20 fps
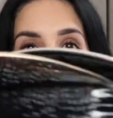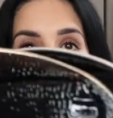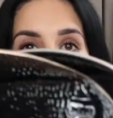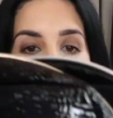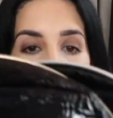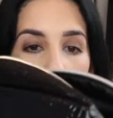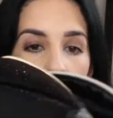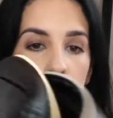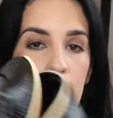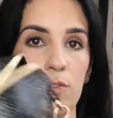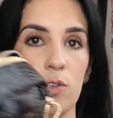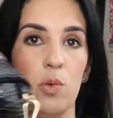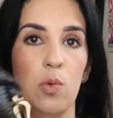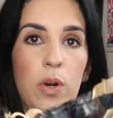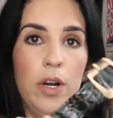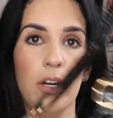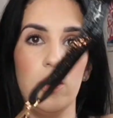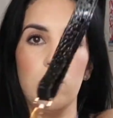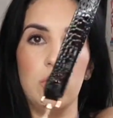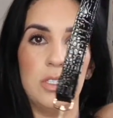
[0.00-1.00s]
you don't have to
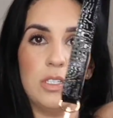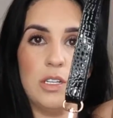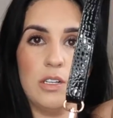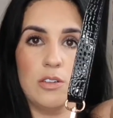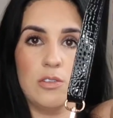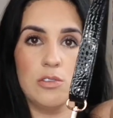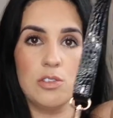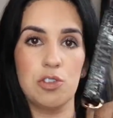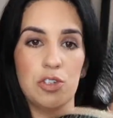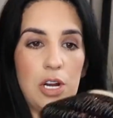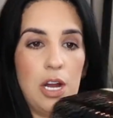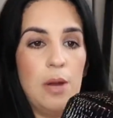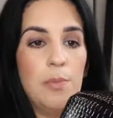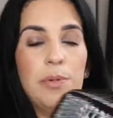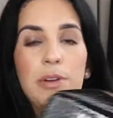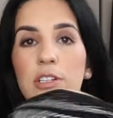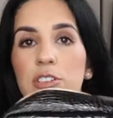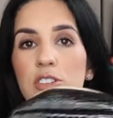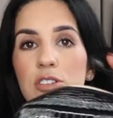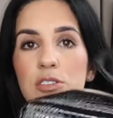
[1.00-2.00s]
wear it with the little strap
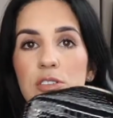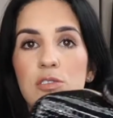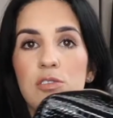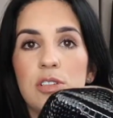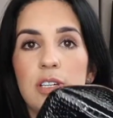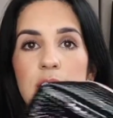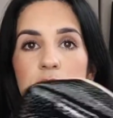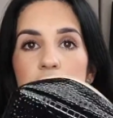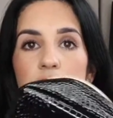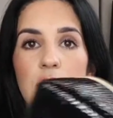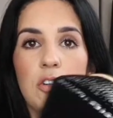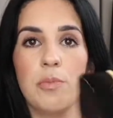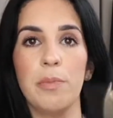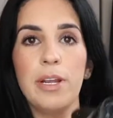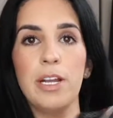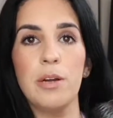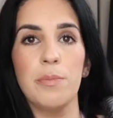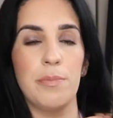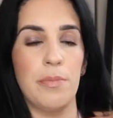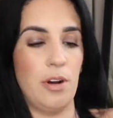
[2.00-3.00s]
and just use it as a little
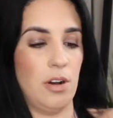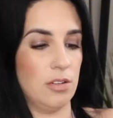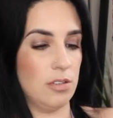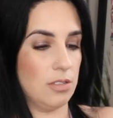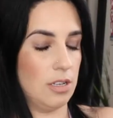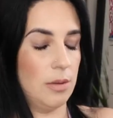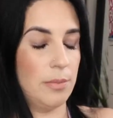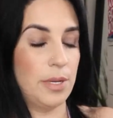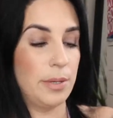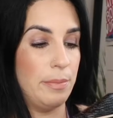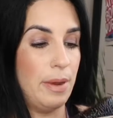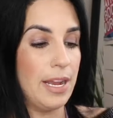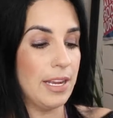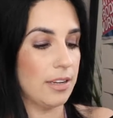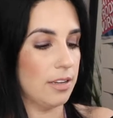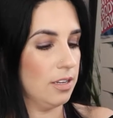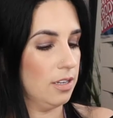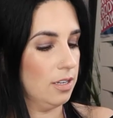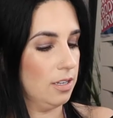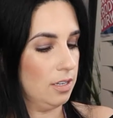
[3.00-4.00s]
makeup
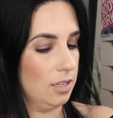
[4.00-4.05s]
bag.